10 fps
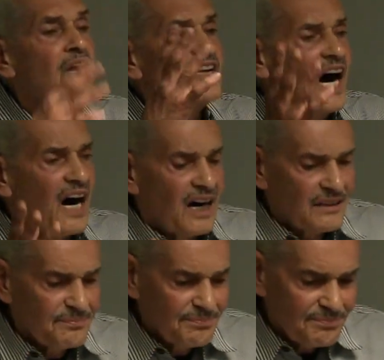Allah
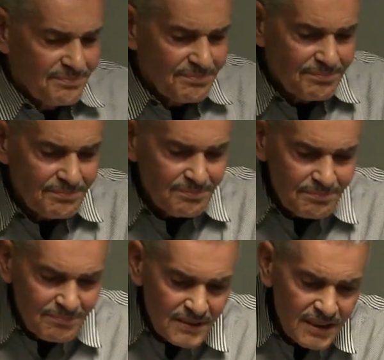
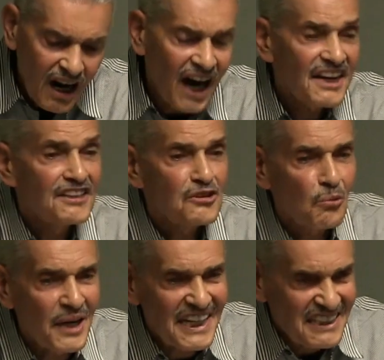on his
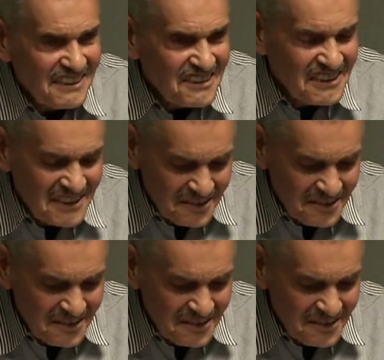wings